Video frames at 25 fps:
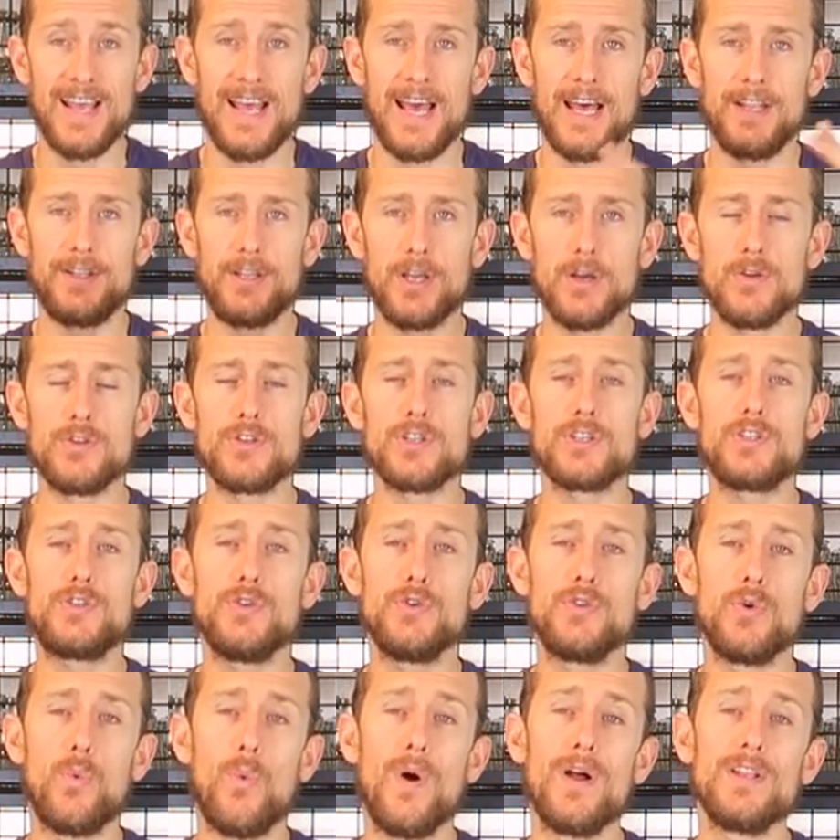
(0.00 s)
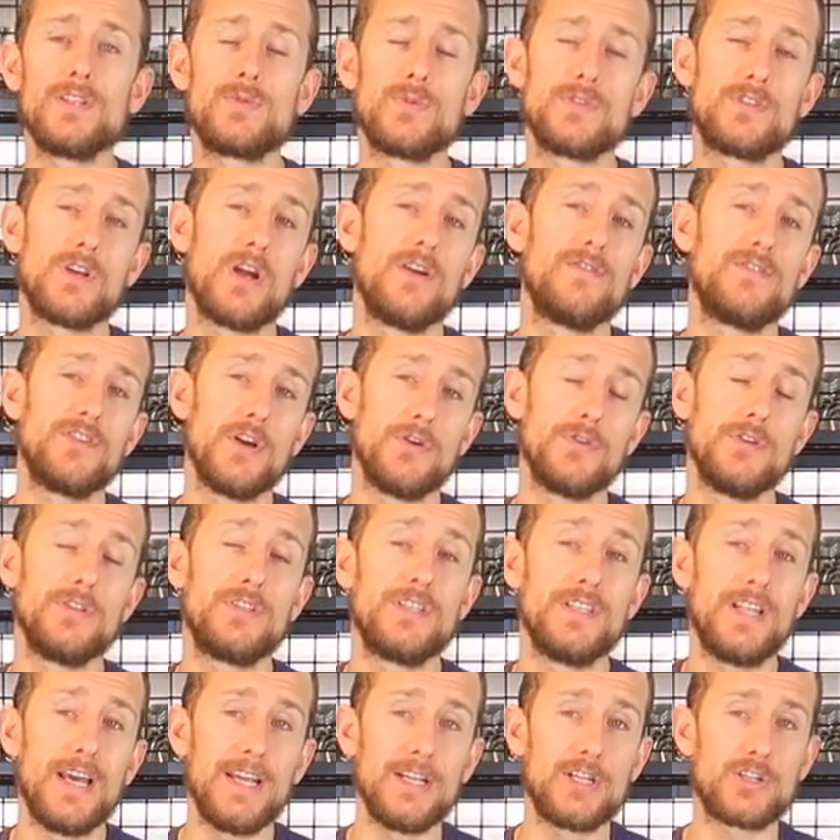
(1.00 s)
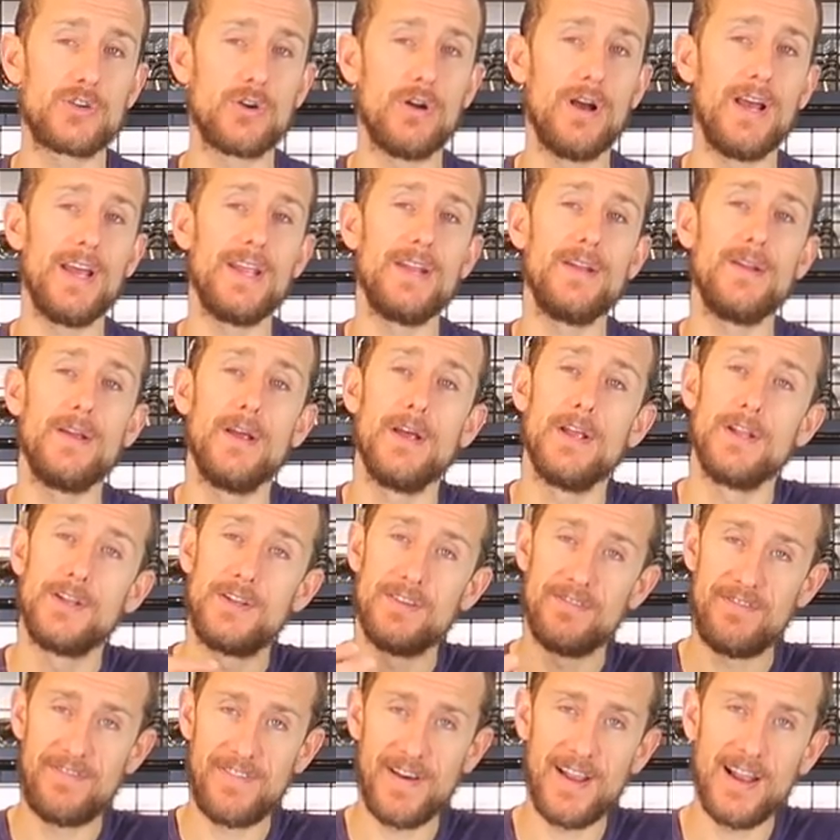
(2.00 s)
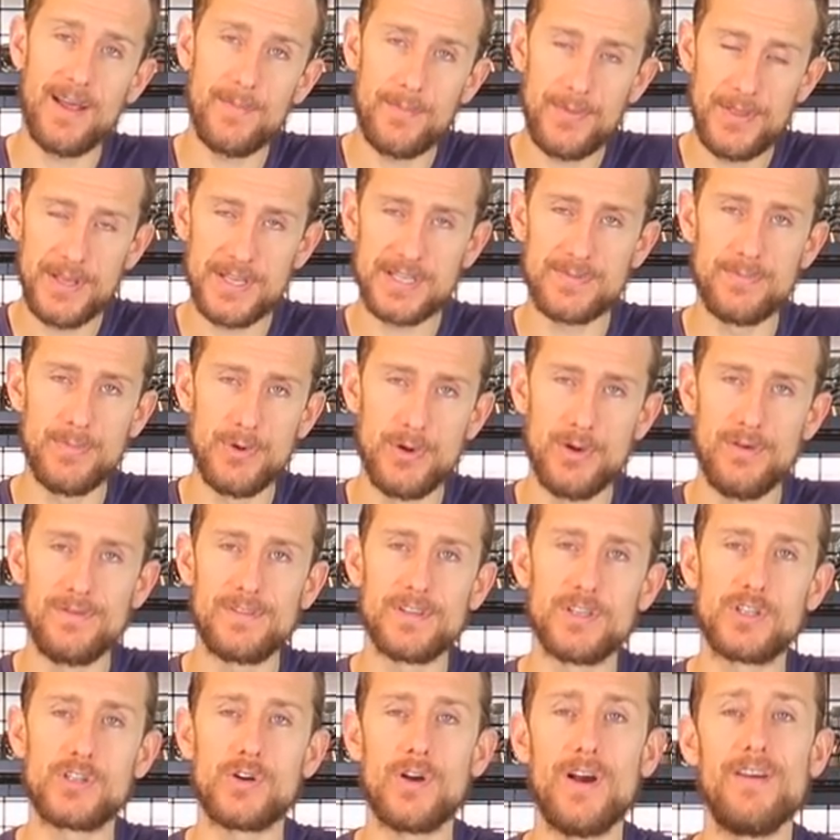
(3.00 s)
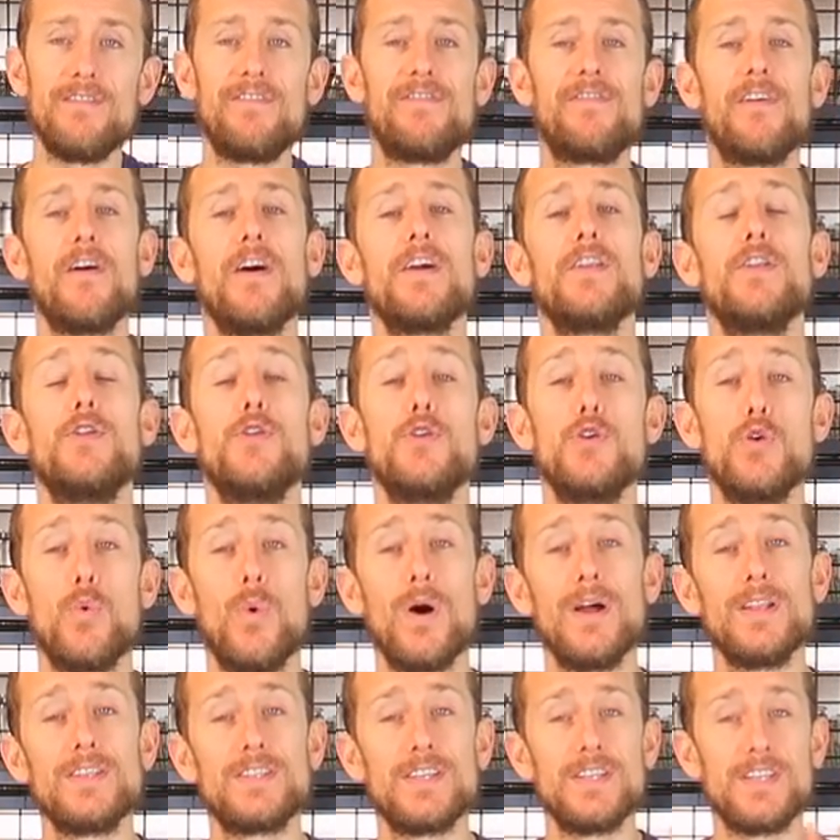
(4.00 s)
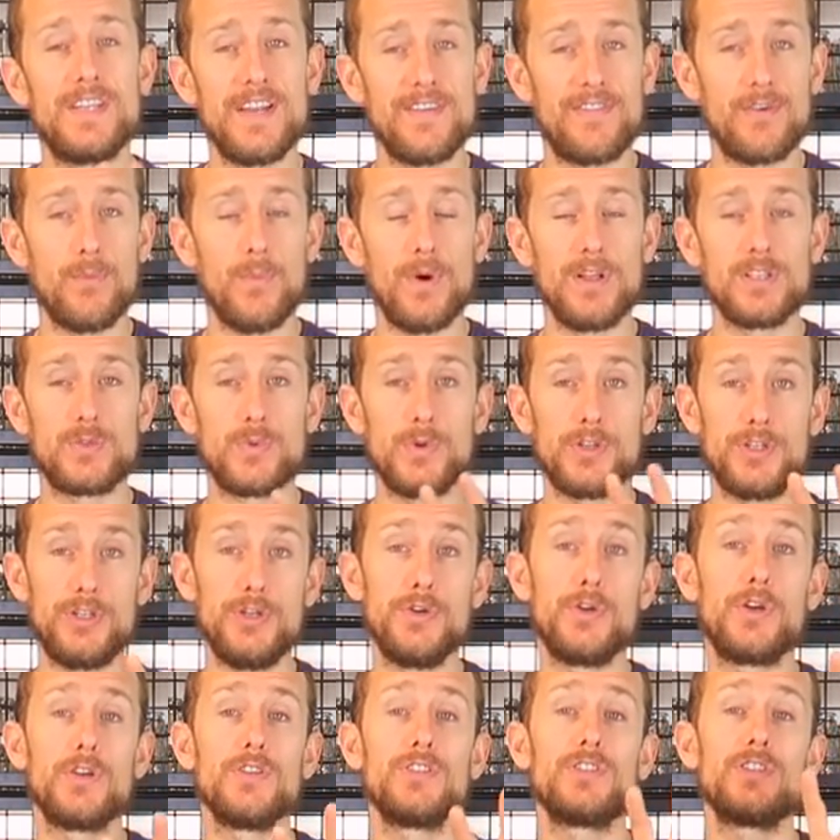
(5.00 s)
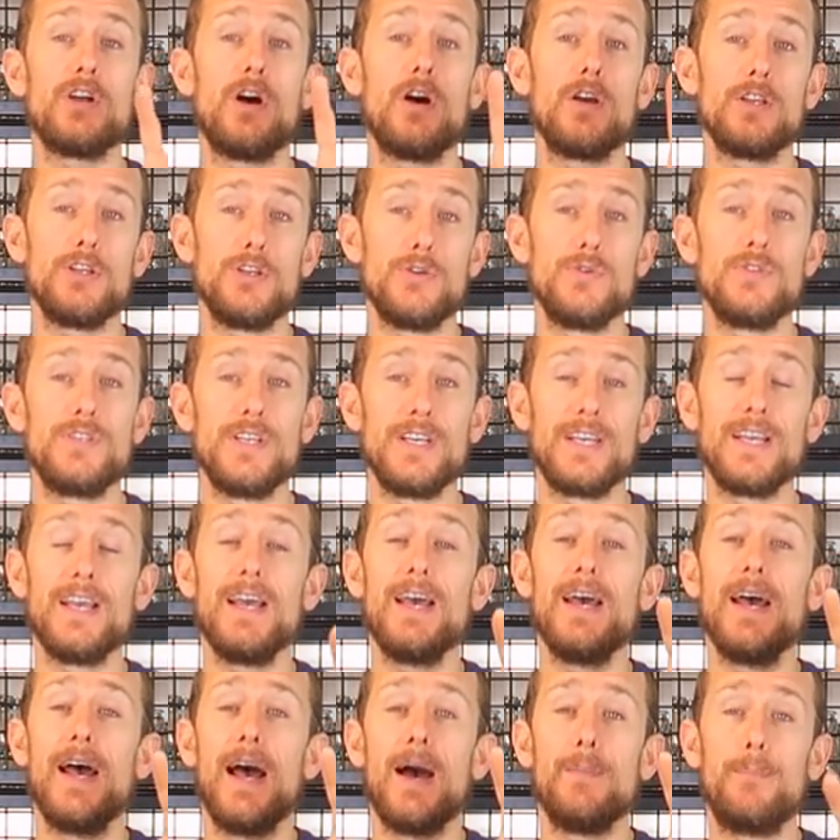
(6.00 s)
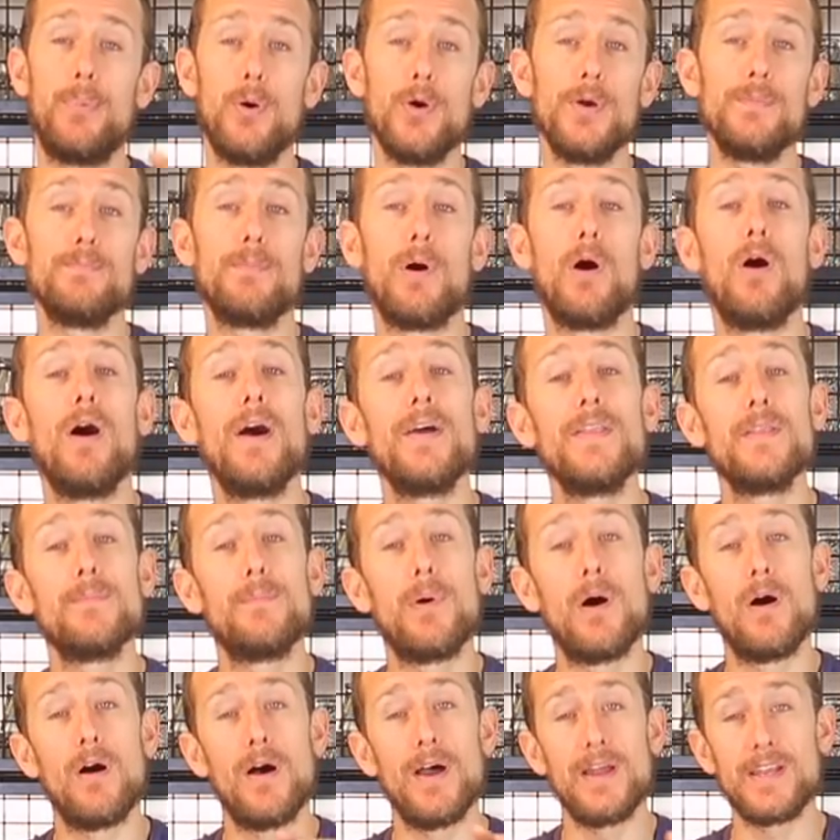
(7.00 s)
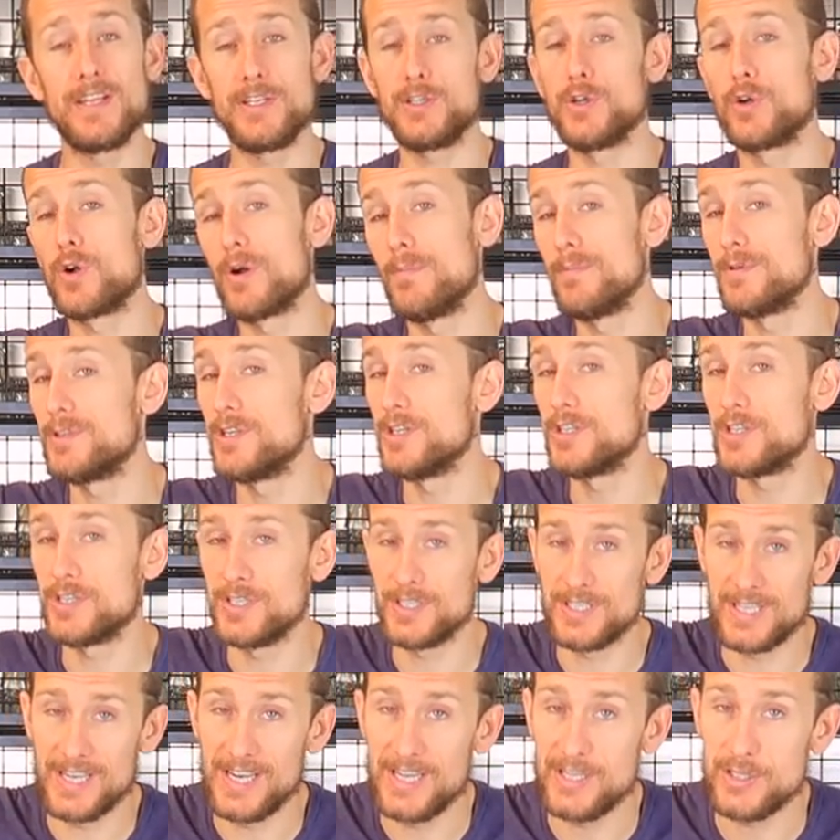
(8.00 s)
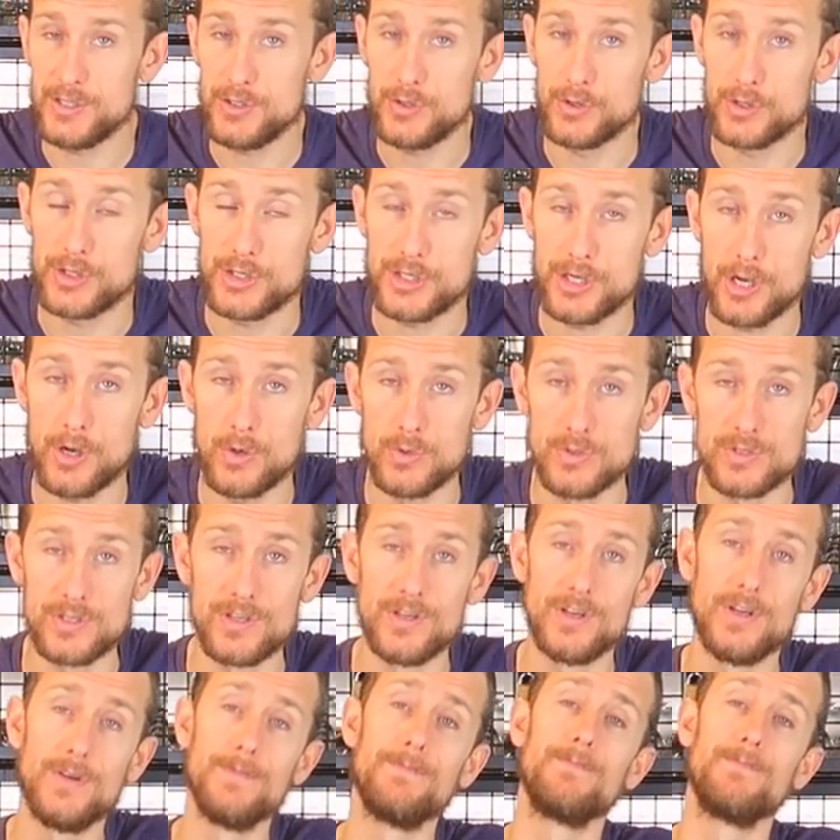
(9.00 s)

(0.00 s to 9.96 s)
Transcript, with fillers: And don't just do the ones which I've shown you today. Try and develop these moves and try and find new ones and different ones which you can start using and putting behind the bar into your competitions and into your shows.